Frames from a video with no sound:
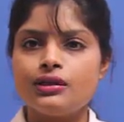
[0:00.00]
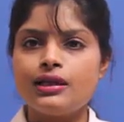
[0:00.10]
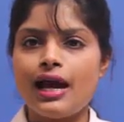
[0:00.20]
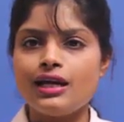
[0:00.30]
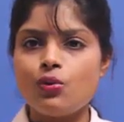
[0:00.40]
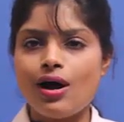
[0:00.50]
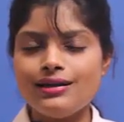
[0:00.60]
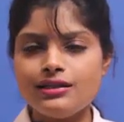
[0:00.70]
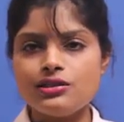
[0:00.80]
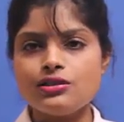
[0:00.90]
The
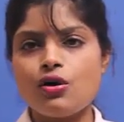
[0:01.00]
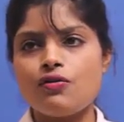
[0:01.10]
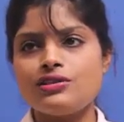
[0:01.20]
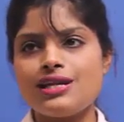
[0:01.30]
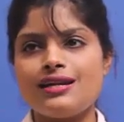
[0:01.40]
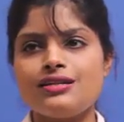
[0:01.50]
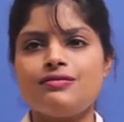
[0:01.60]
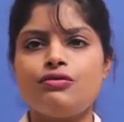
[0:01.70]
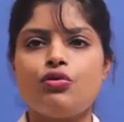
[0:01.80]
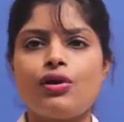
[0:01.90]
advantages of
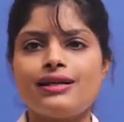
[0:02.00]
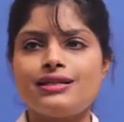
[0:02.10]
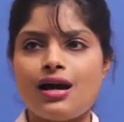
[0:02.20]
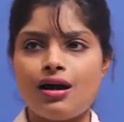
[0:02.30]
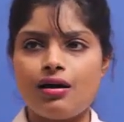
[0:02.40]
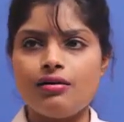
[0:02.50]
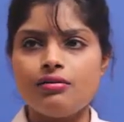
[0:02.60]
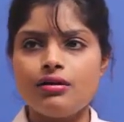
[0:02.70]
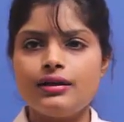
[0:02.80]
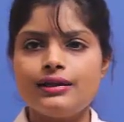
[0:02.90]
stannous fluoride are
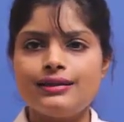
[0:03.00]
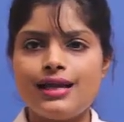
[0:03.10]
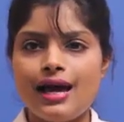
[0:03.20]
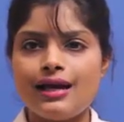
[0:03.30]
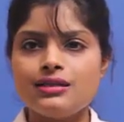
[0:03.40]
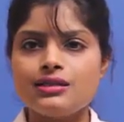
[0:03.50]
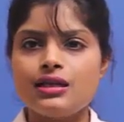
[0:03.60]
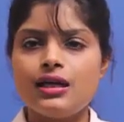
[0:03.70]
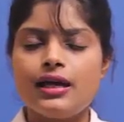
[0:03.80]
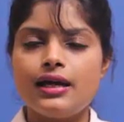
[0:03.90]
that
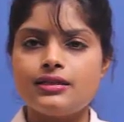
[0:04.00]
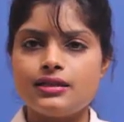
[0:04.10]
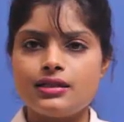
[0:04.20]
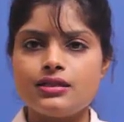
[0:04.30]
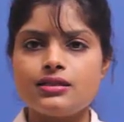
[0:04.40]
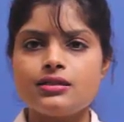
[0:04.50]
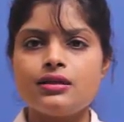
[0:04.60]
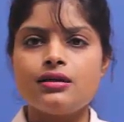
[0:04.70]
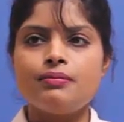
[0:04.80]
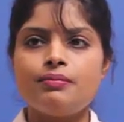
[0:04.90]
it is
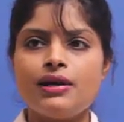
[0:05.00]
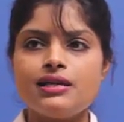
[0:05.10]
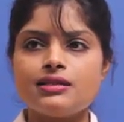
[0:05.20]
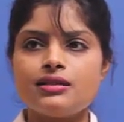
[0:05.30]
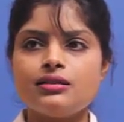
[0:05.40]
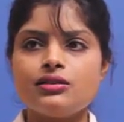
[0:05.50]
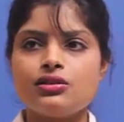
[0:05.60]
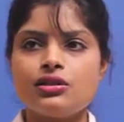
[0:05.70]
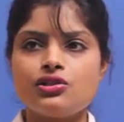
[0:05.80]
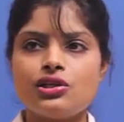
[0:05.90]
present,
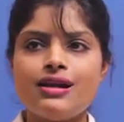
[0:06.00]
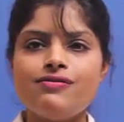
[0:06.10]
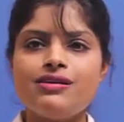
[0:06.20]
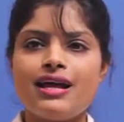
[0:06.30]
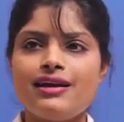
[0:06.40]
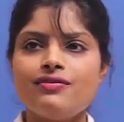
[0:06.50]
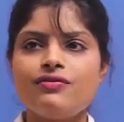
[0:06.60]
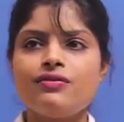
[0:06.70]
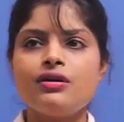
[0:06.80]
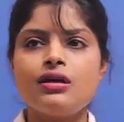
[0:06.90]
the shelf
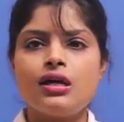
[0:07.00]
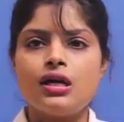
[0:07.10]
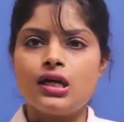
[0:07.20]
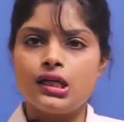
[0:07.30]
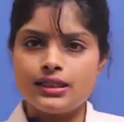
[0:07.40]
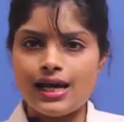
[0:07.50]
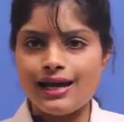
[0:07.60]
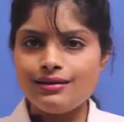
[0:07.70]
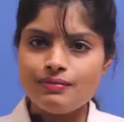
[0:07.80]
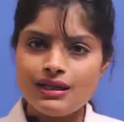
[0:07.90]
life
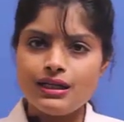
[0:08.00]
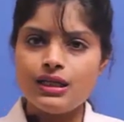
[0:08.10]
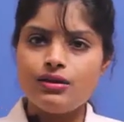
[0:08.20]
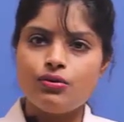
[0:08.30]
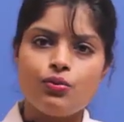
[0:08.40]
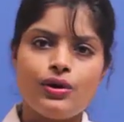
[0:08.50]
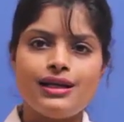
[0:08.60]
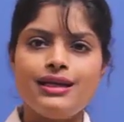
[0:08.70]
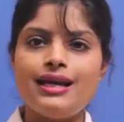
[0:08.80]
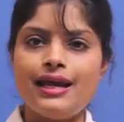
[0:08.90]
can be
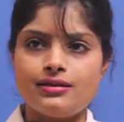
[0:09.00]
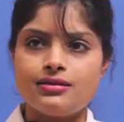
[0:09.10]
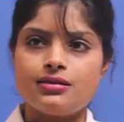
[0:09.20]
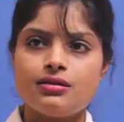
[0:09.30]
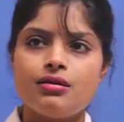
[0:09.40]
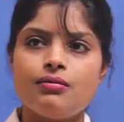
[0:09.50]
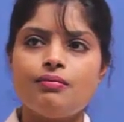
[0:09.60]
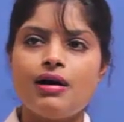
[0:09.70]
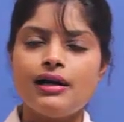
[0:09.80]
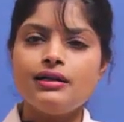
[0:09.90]
very less,
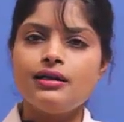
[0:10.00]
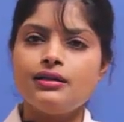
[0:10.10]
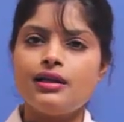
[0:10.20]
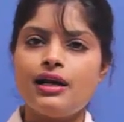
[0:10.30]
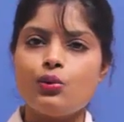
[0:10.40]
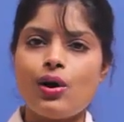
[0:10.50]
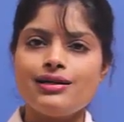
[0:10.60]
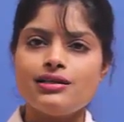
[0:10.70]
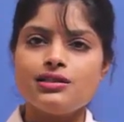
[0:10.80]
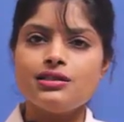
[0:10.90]
but the
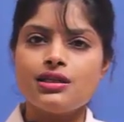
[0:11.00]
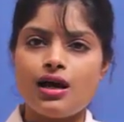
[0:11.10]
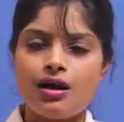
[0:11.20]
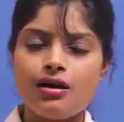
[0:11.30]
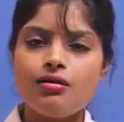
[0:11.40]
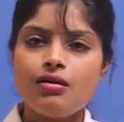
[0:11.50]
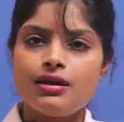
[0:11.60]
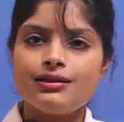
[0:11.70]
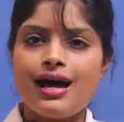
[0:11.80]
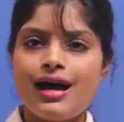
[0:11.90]
advantages are
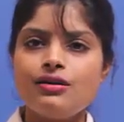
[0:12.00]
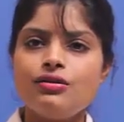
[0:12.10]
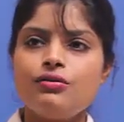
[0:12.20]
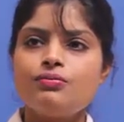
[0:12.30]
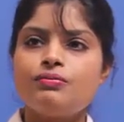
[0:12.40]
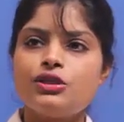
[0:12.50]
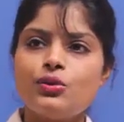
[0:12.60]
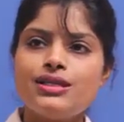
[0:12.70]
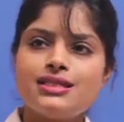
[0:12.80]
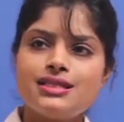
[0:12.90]
that
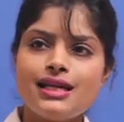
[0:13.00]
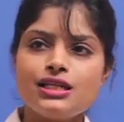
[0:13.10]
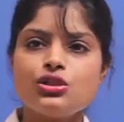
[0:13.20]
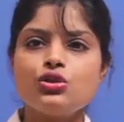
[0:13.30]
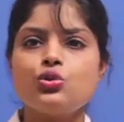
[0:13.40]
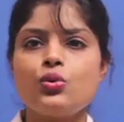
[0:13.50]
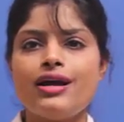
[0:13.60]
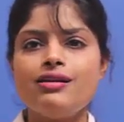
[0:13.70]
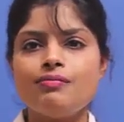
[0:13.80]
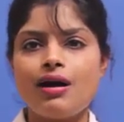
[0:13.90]
between six to
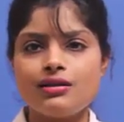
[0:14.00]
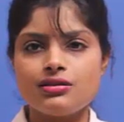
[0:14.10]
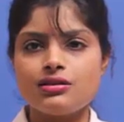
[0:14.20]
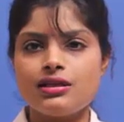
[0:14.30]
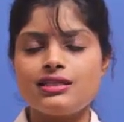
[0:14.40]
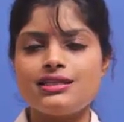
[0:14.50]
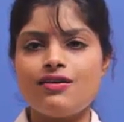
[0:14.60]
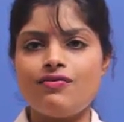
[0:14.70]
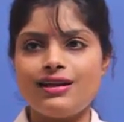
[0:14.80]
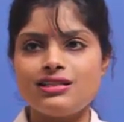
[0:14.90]
twelve months its
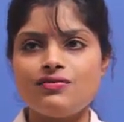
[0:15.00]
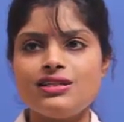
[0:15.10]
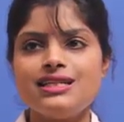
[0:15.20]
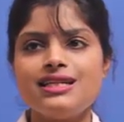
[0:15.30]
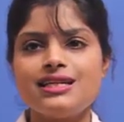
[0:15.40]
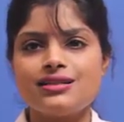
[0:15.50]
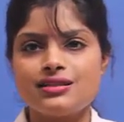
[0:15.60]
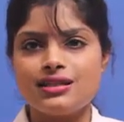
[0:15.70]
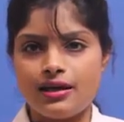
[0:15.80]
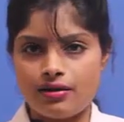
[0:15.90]
effectivity
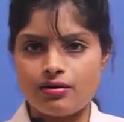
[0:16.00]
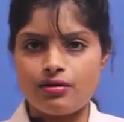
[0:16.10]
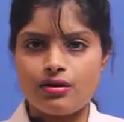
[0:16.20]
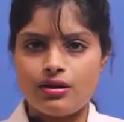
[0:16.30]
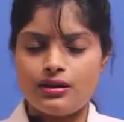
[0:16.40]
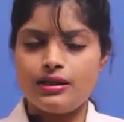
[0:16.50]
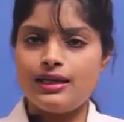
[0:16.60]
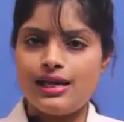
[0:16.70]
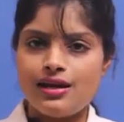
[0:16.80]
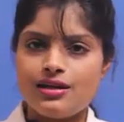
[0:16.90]
is there. The
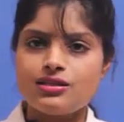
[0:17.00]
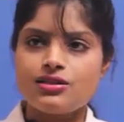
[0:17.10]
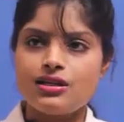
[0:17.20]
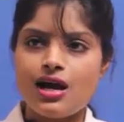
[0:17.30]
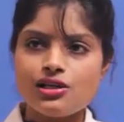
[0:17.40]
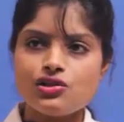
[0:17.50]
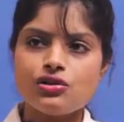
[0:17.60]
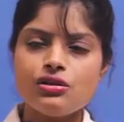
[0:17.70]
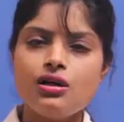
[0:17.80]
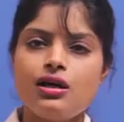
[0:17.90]
caries
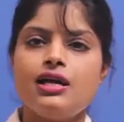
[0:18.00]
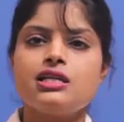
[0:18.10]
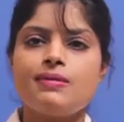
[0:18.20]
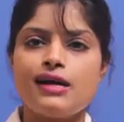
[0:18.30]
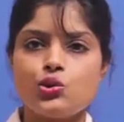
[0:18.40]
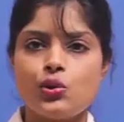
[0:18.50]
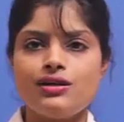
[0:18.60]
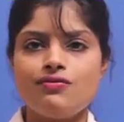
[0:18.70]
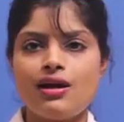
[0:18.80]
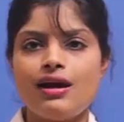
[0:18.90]
reduction is by
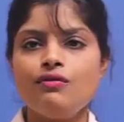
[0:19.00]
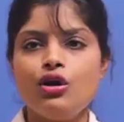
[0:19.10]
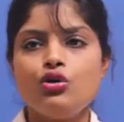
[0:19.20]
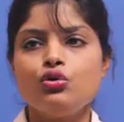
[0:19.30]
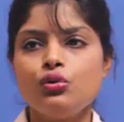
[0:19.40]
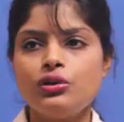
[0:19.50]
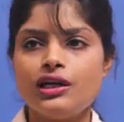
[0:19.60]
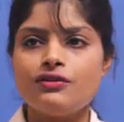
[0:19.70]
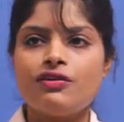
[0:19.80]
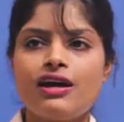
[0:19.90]
twenty-five to
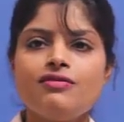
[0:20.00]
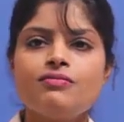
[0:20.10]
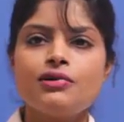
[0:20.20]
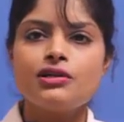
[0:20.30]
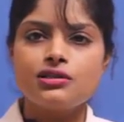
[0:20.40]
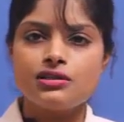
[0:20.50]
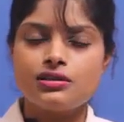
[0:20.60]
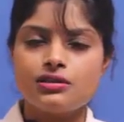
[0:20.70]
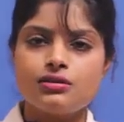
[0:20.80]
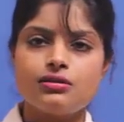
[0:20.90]
thirty-five
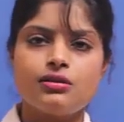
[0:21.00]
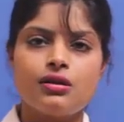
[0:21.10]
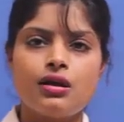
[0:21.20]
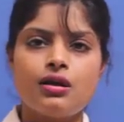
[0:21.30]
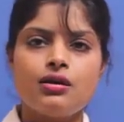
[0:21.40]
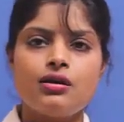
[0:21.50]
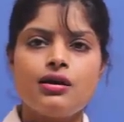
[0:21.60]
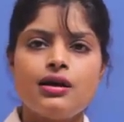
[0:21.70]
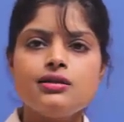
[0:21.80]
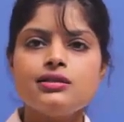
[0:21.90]
percent.
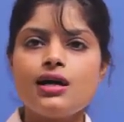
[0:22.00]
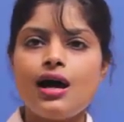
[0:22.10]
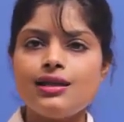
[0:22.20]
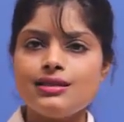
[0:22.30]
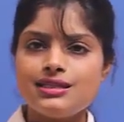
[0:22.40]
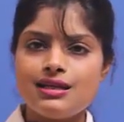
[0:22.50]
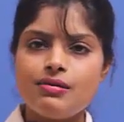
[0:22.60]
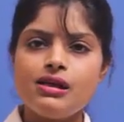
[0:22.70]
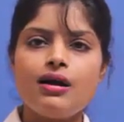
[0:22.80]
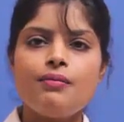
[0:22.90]
It is an
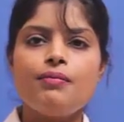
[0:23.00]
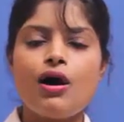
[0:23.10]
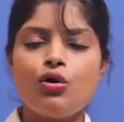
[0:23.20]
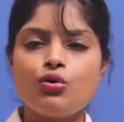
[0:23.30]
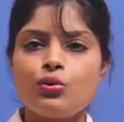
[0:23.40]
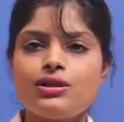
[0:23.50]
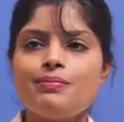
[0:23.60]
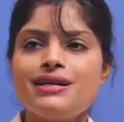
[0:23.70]
unstable compound with a